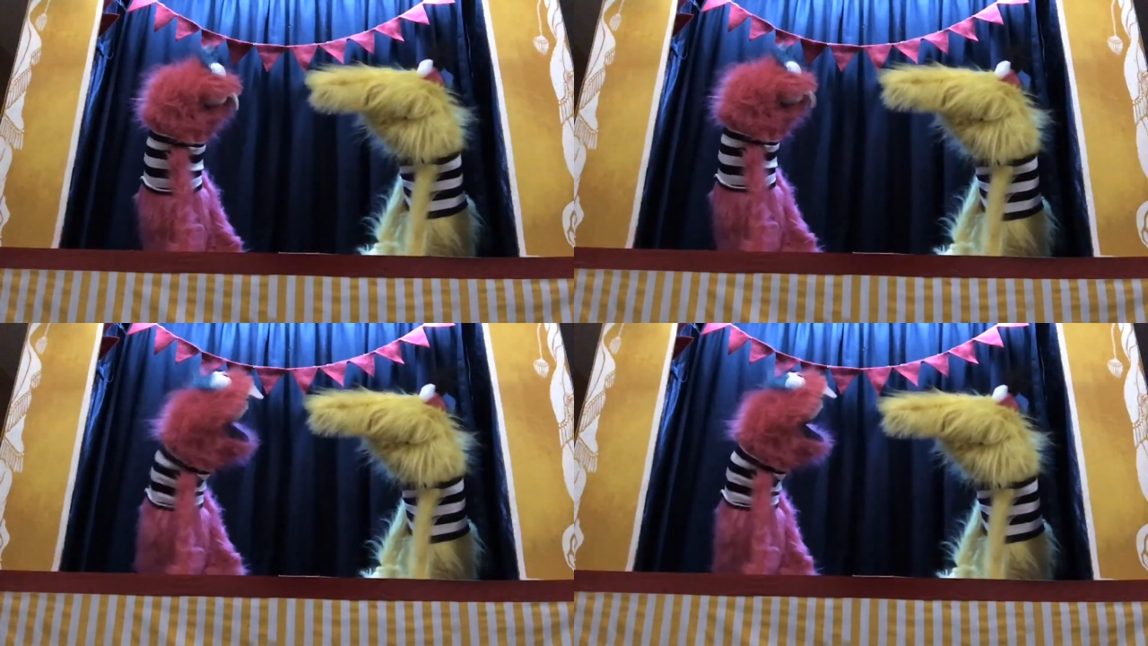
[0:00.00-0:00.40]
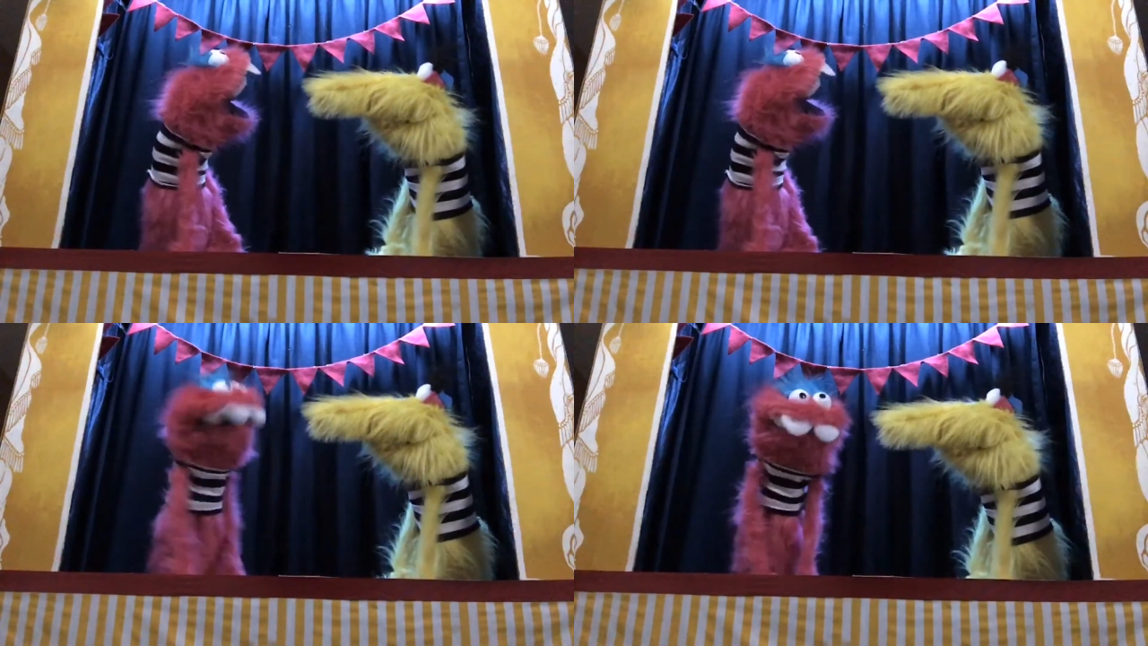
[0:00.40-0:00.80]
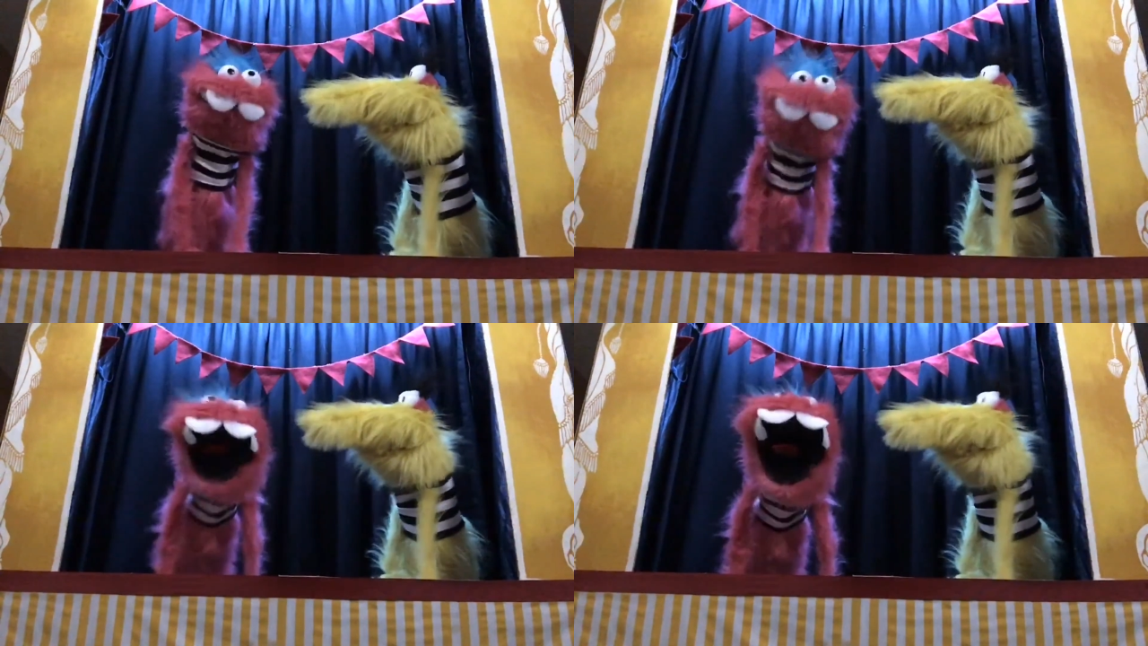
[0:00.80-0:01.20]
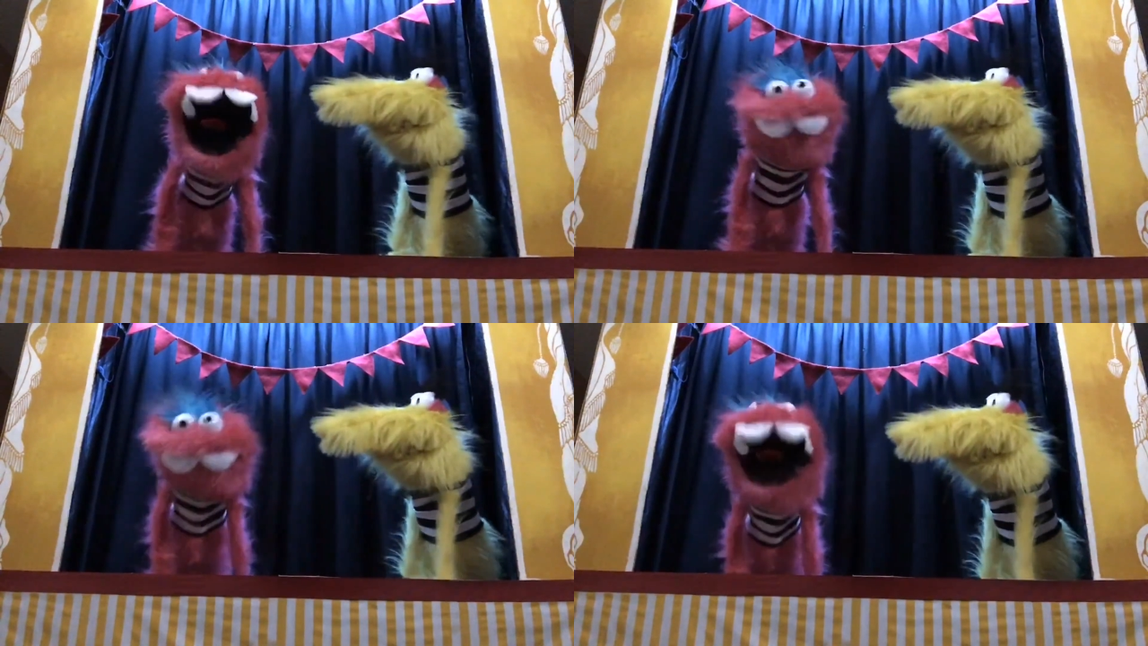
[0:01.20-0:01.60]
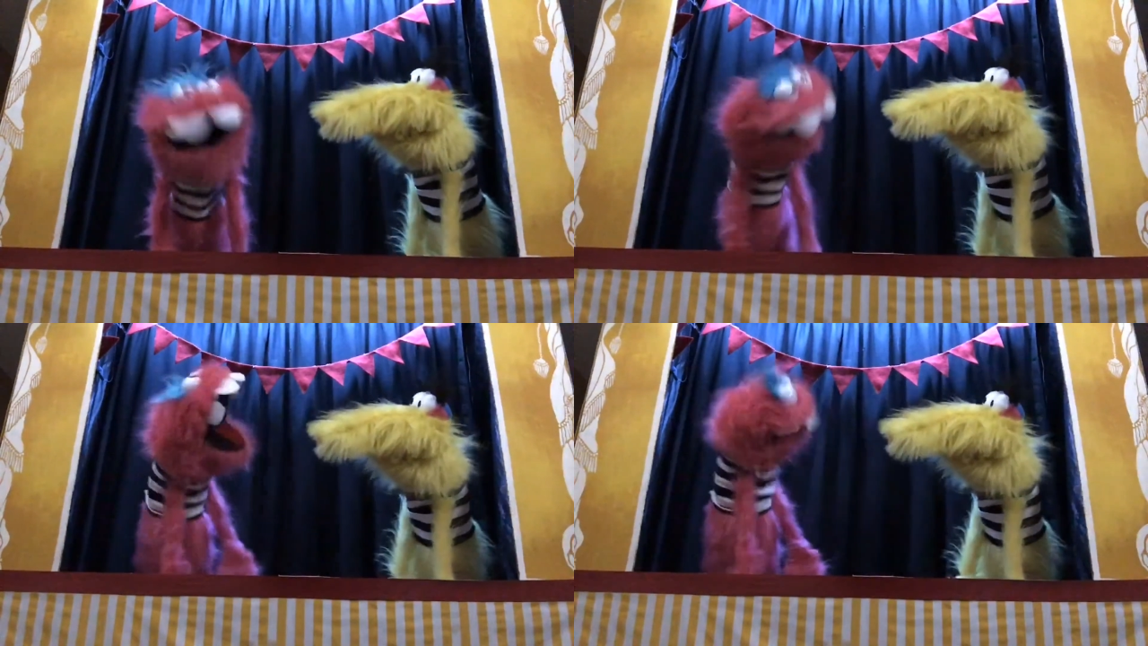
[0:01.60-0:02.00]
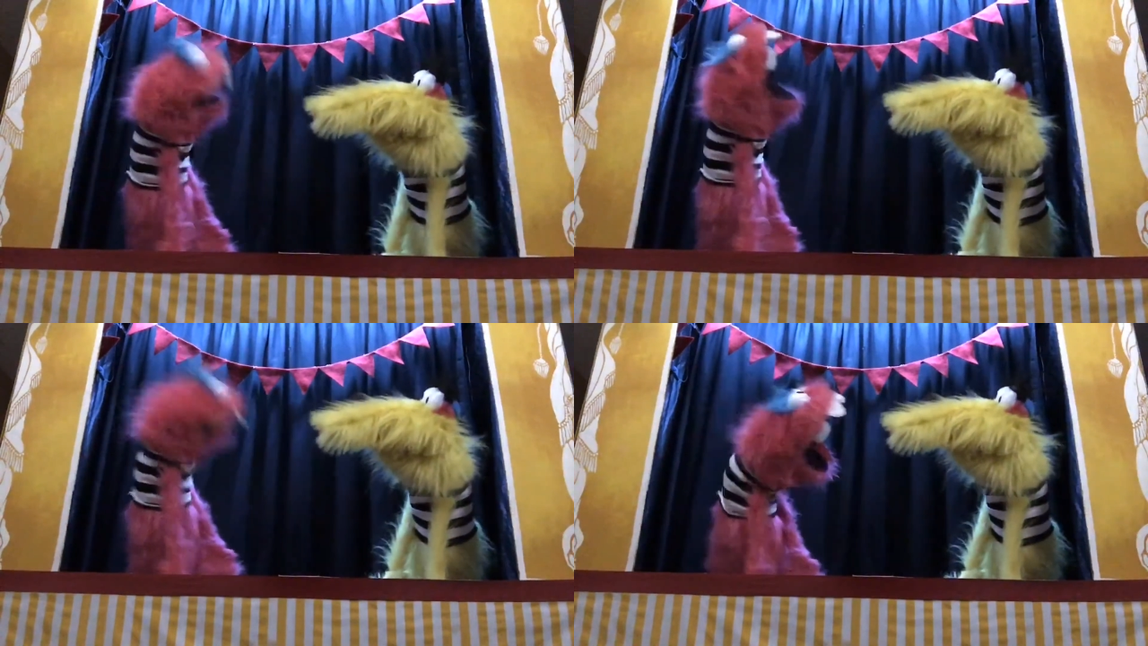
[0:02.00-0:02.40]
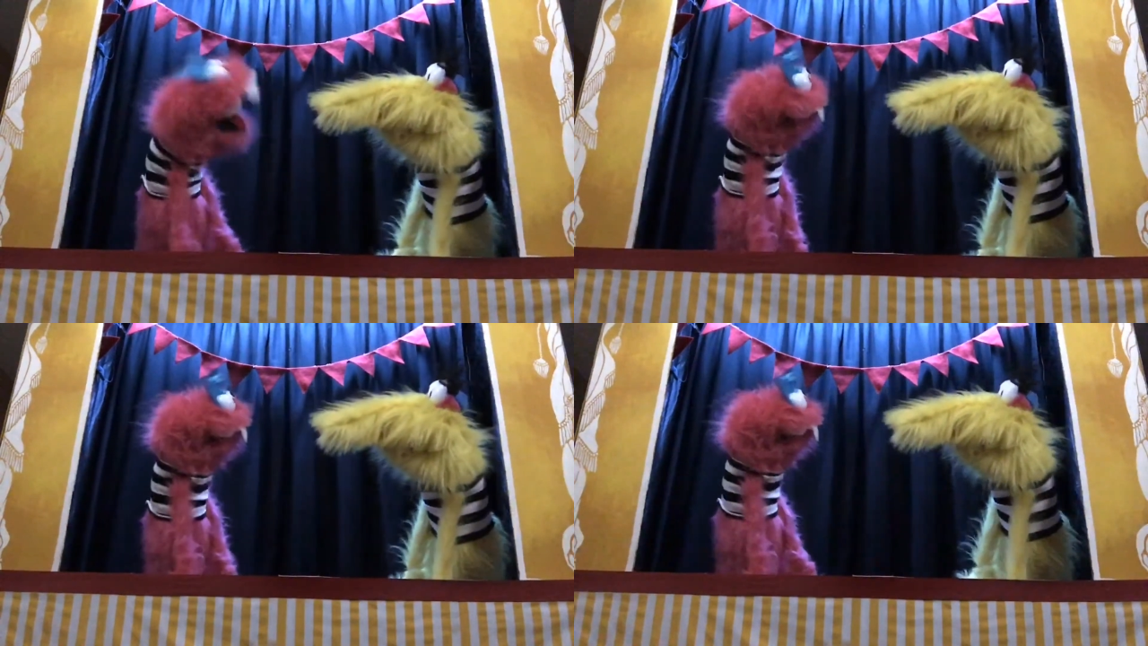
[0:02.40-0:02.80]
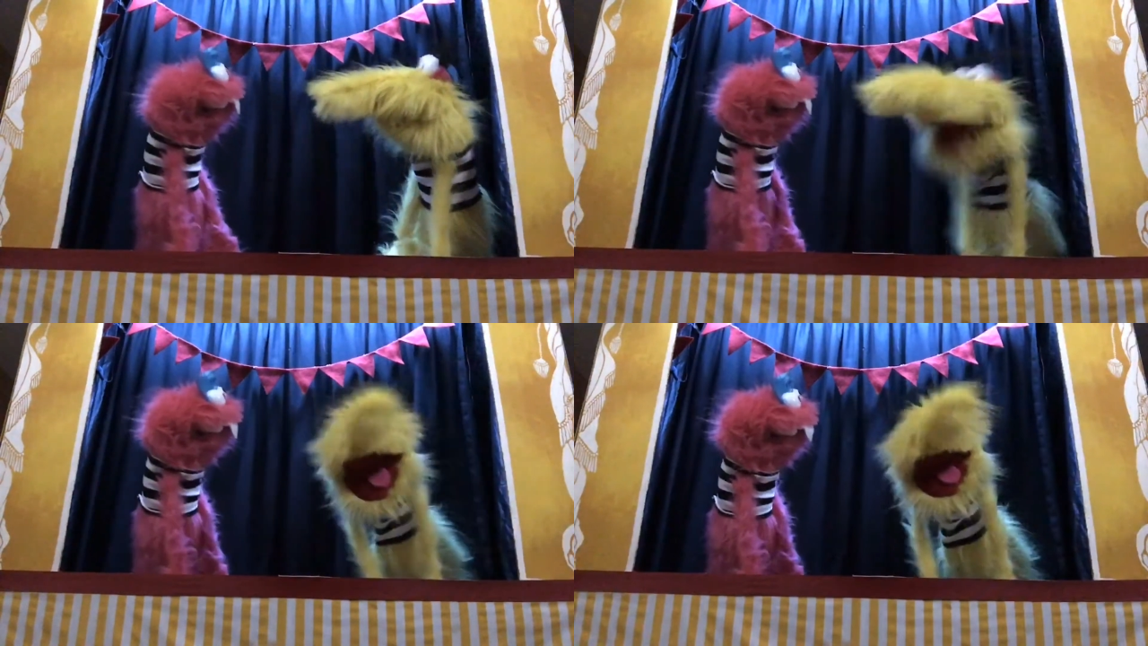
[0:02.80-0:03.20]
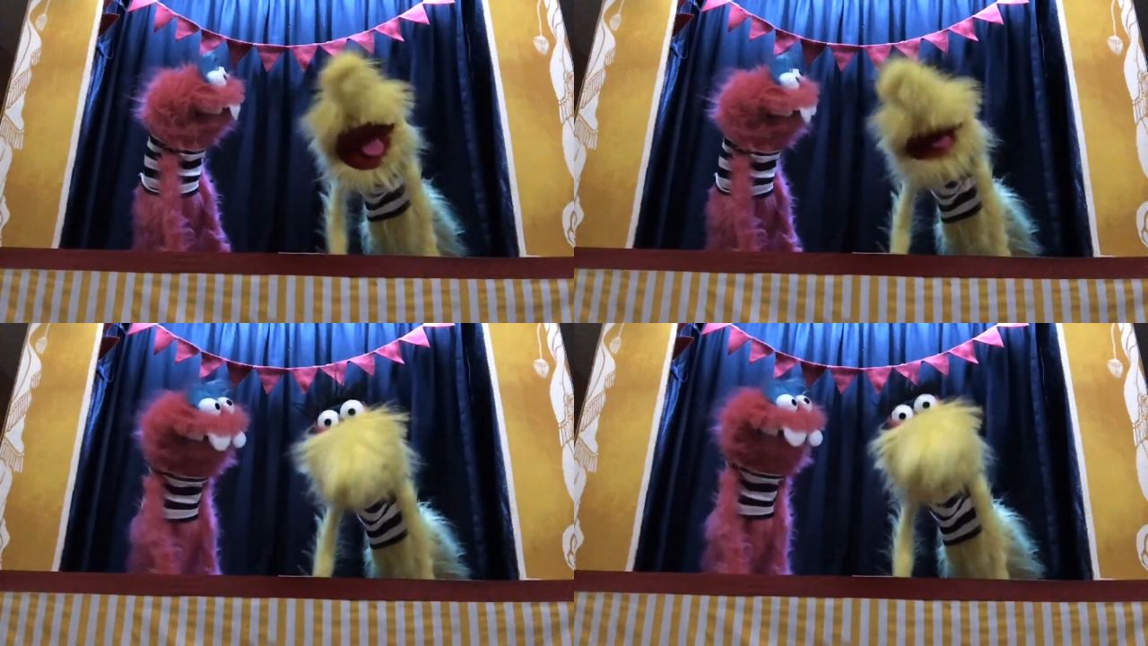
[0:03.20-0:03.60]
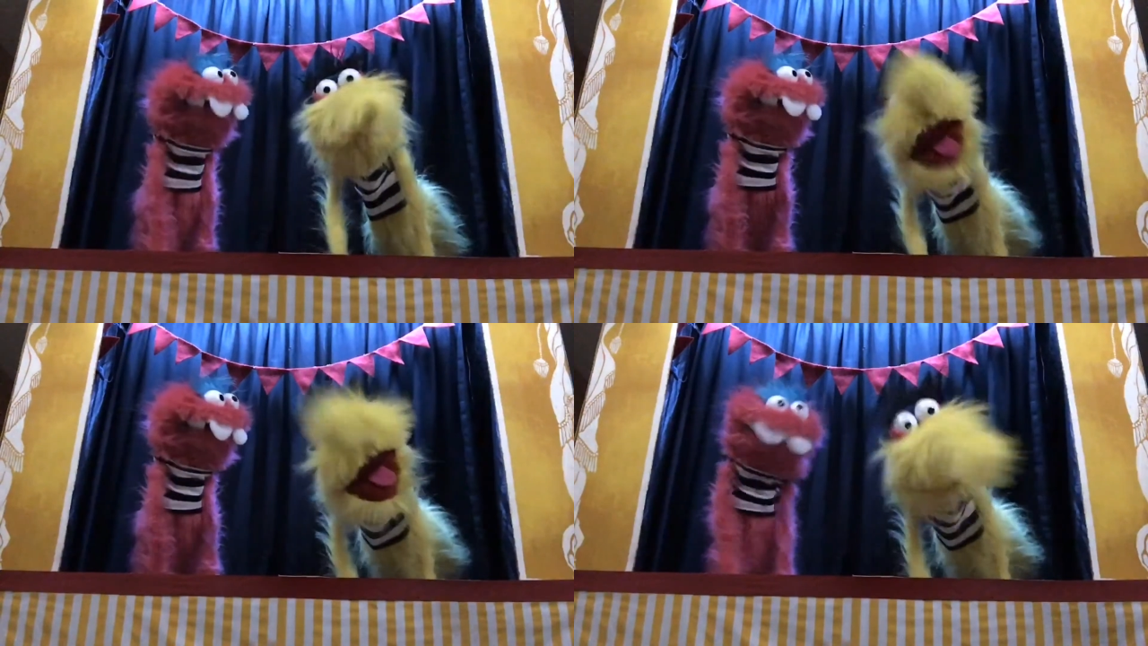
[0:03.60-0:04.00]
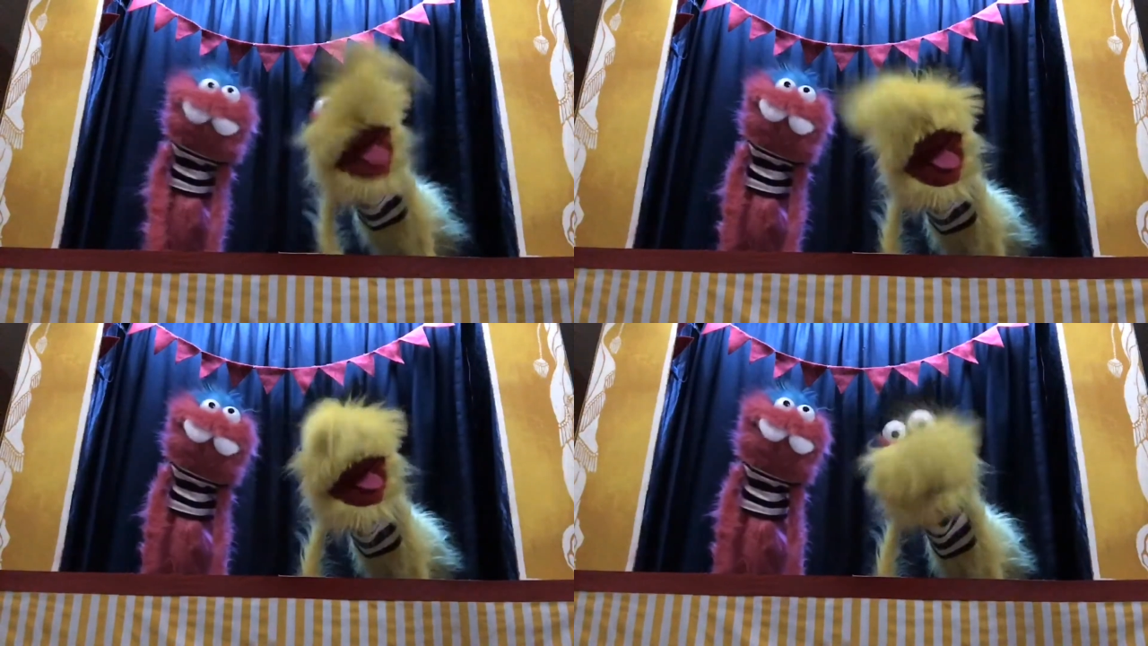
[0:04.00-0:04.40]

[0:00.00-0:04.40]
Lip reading: Nobody's mouth can be seen.